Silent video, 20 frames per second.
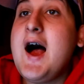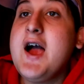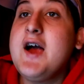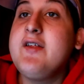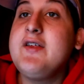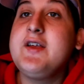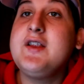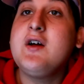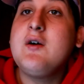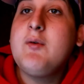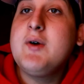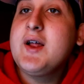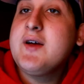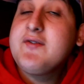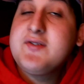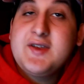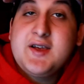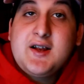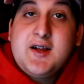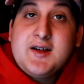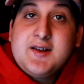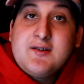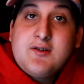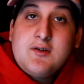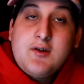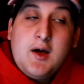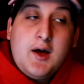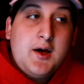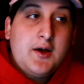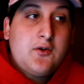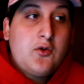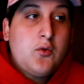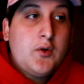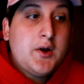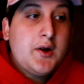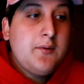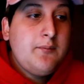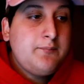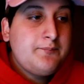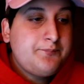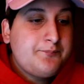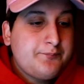I only know what I've seen on Twitter.